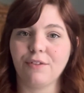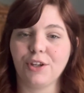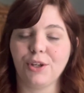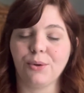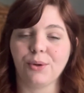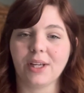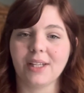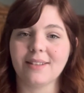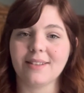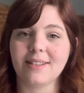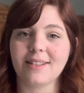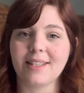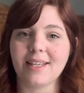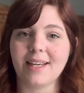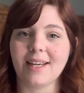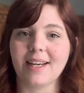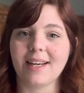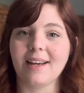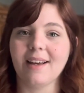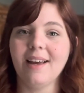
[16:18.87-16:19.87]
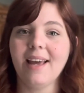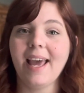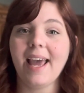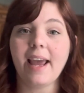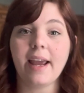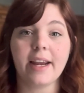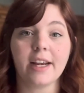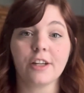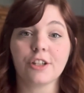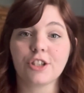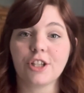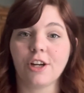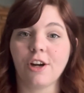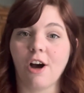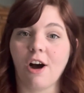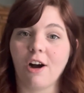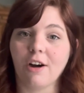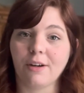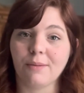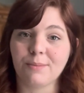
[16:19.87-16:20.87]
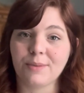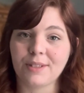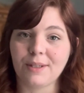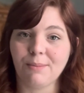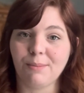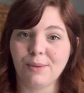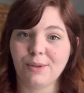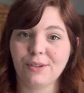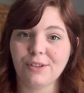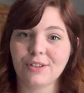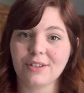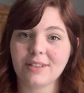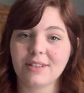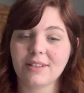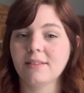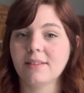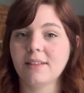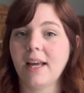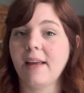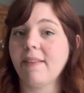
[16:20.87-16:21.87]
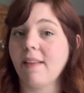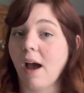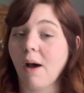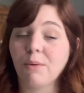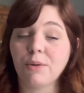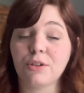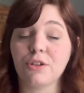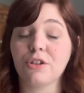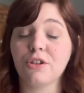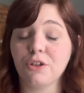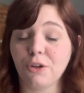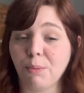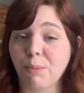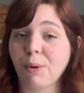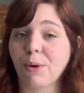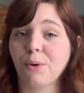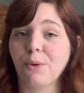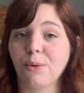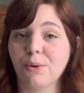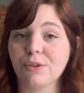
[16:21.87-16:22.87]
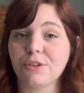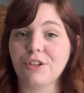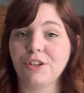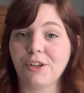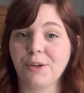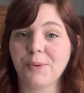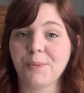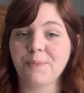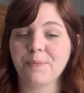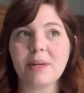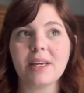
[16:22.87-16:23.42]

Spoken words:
you can see ancient Ogham symbols. And that was super cool too.